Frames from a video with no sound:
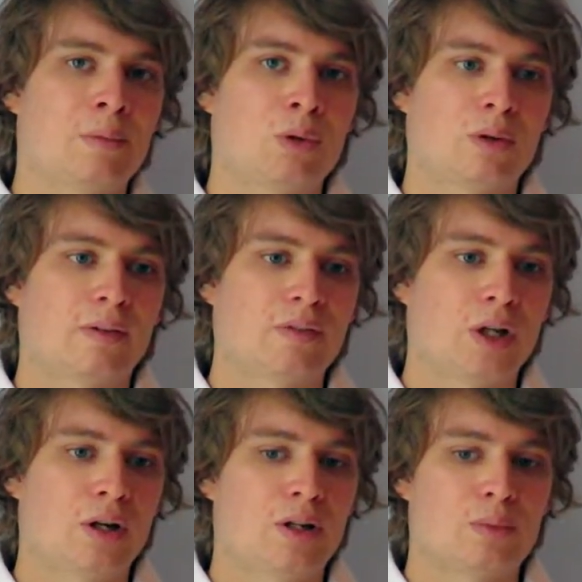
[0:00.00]
All I've ever
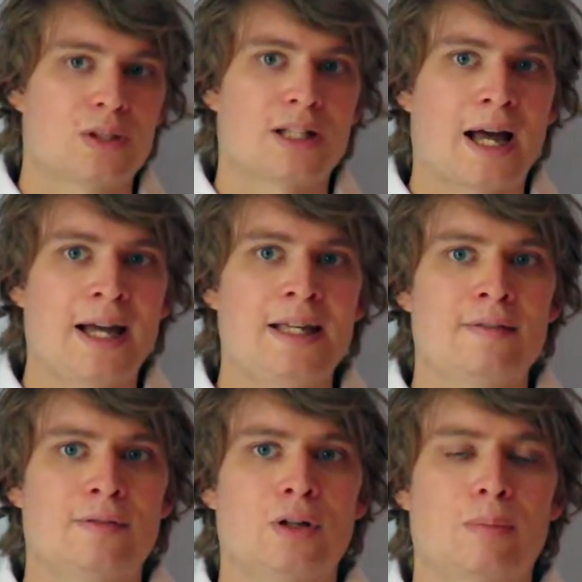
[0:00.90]
heard was the hate
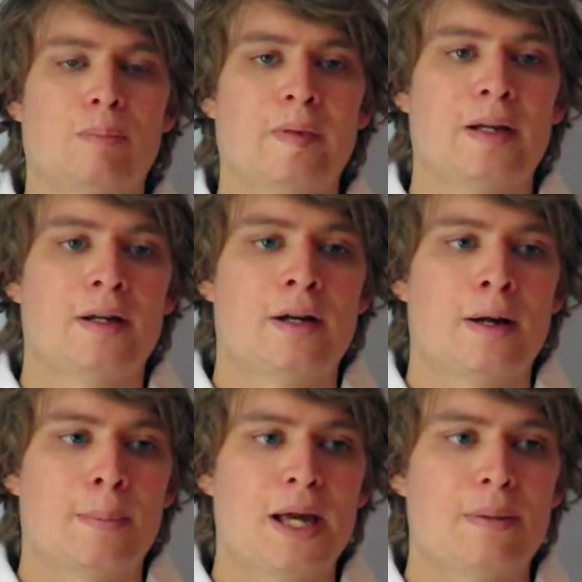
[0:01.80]
from
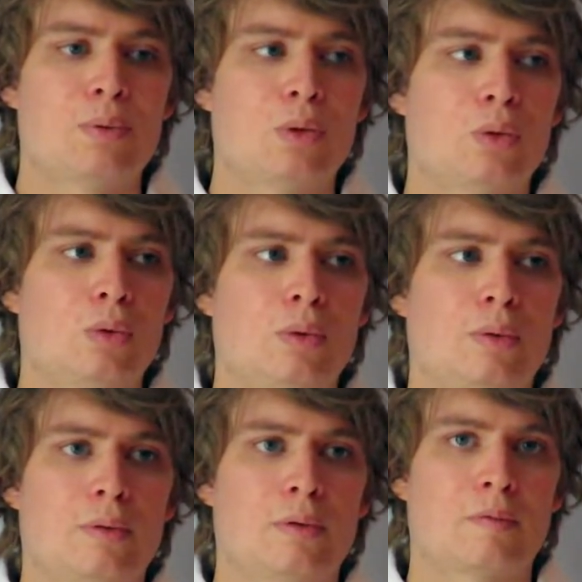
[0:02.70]
people
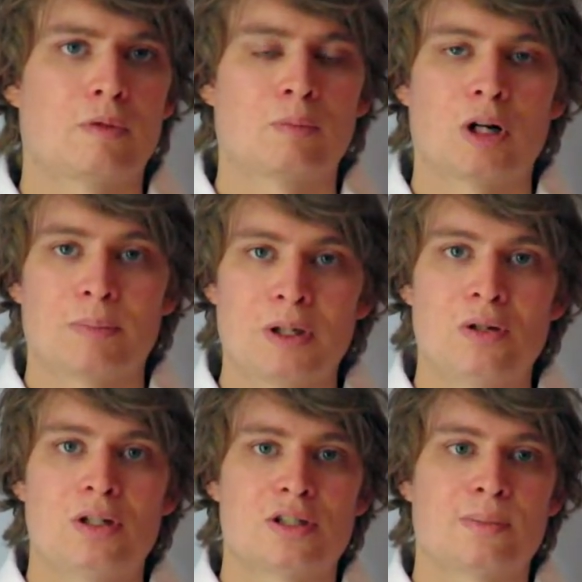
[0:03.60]
from rugby
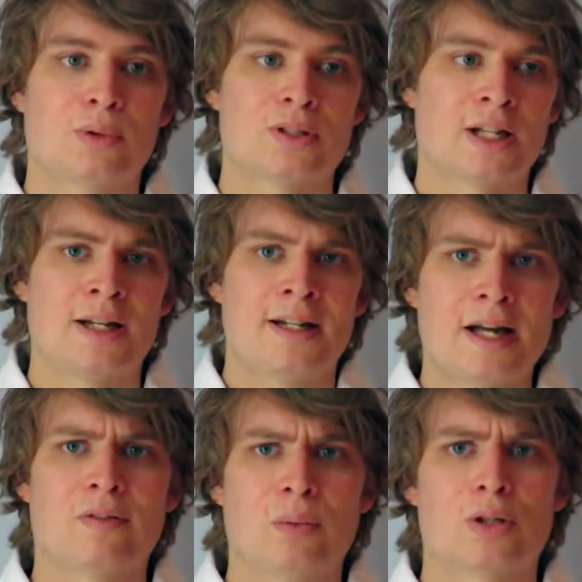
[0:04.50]
union supporters saying
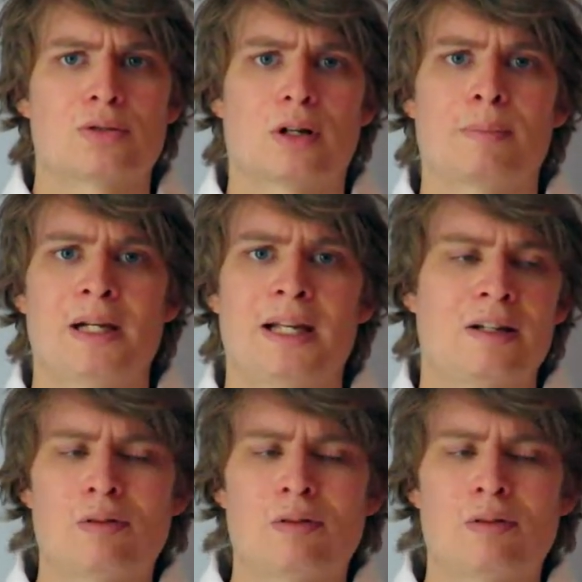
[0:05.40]
never watch rugby league.